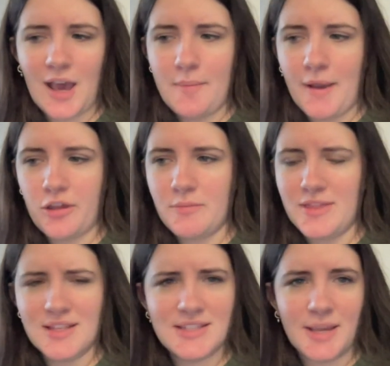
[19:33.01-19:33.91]
got back with me
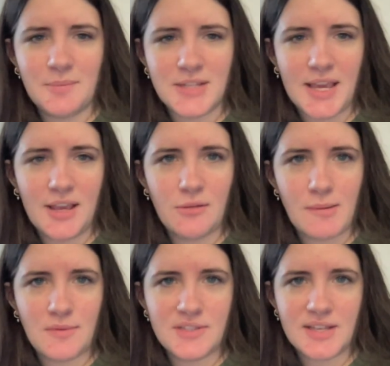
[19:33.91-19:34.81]
the same day or
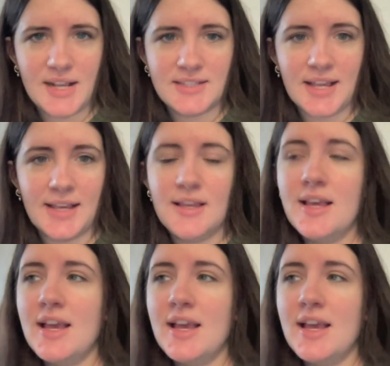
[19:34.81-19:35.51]
maybe it was the next day.